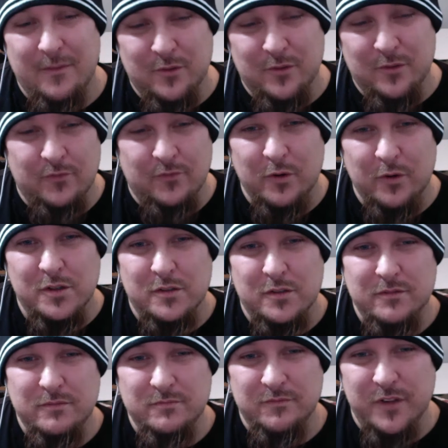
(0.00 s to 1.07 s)
the first
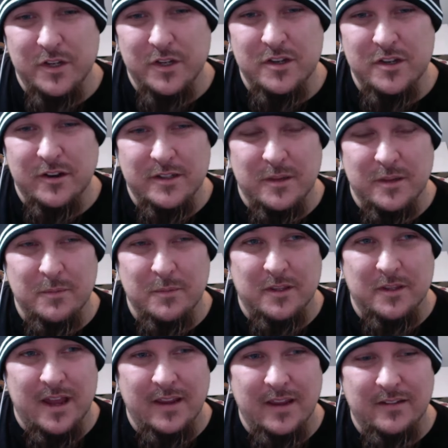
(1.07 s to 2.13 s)
Visionary Summit that
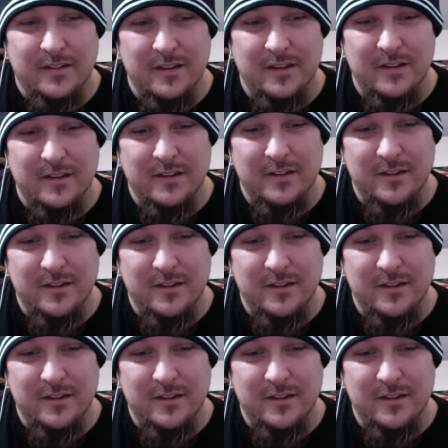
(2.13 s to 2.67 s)
I attended,